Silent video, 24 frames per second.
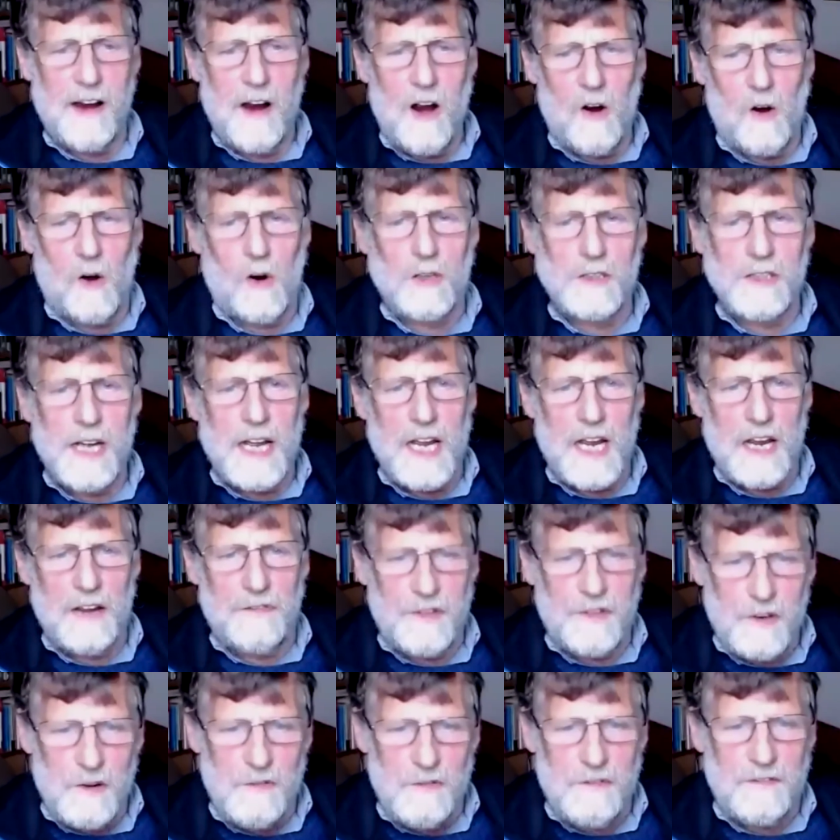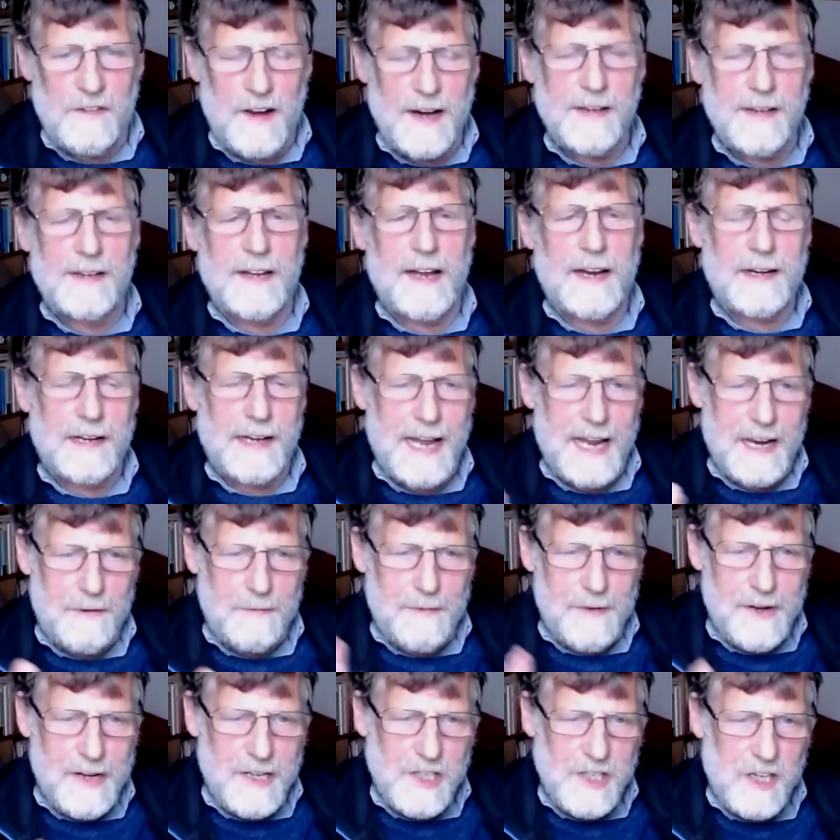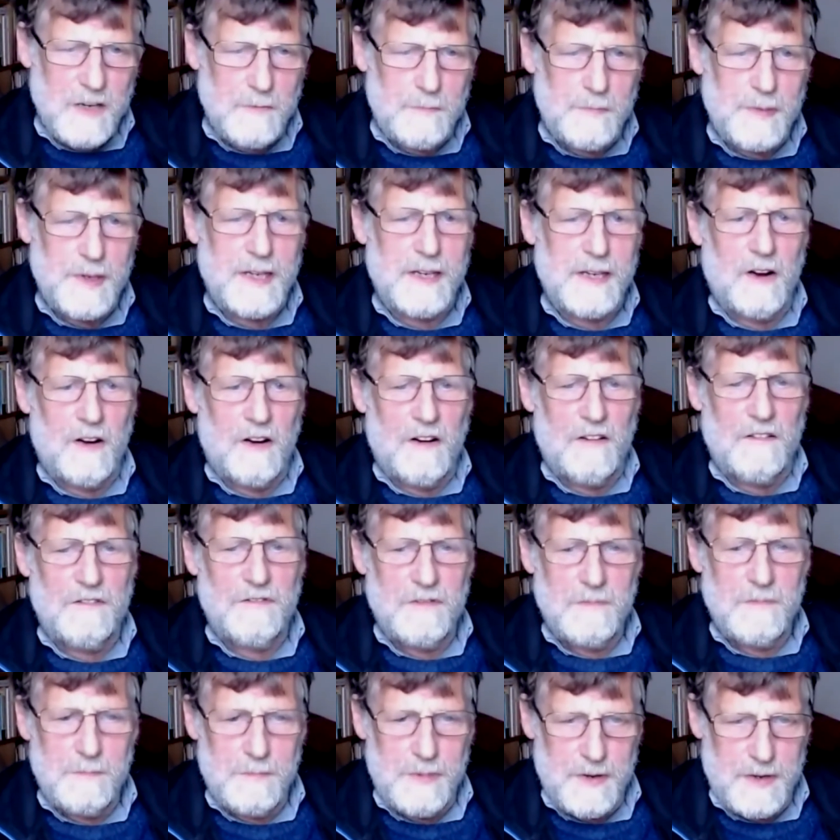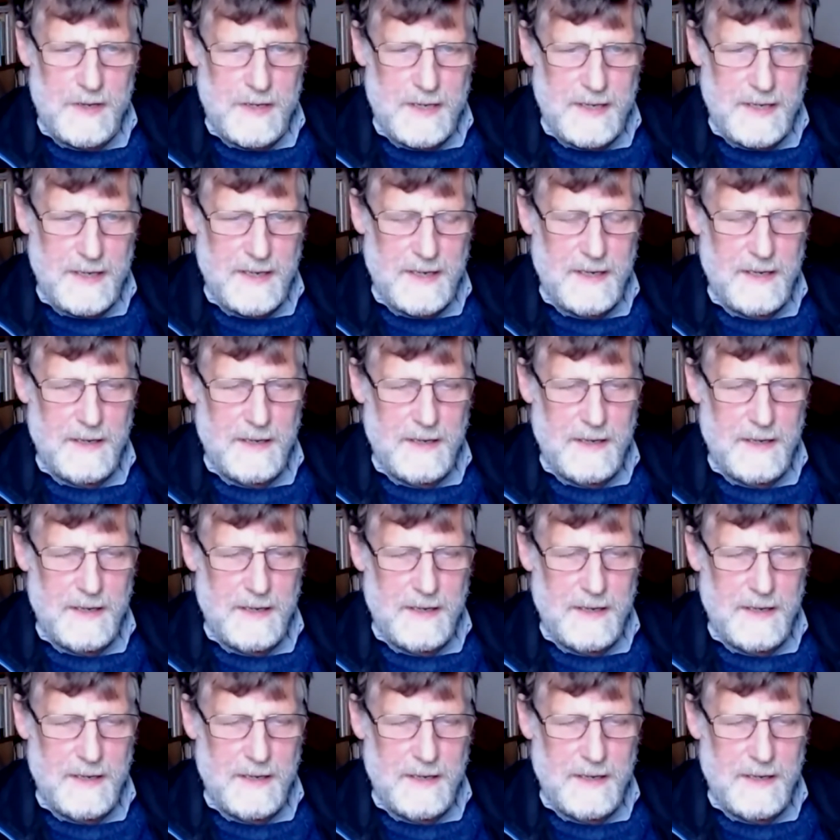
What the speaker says: Or if you find that language to be off-putting,